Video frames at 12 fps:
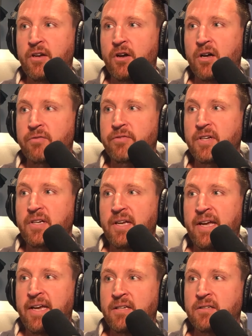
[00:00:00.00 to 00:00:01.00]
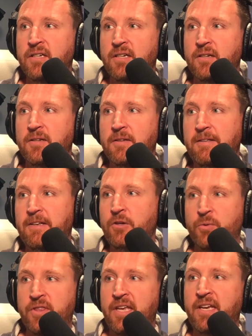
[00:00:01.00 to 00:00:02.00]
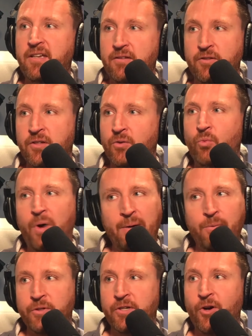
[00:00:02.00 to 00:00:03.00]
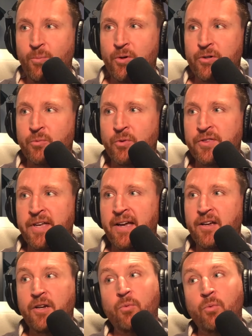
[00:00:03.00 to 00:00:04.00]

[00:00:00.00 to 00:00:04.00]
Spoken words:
off. And you would think, why wouldn't a homeowner want that?